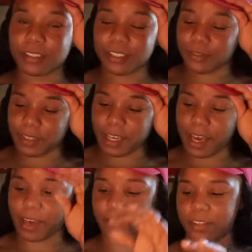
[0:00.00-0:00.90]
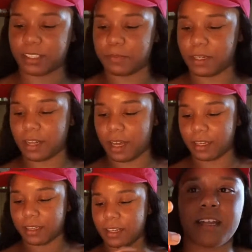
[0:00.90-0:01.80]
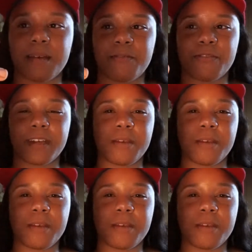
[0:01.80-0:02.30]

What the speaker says: the 28th, this been like day before that,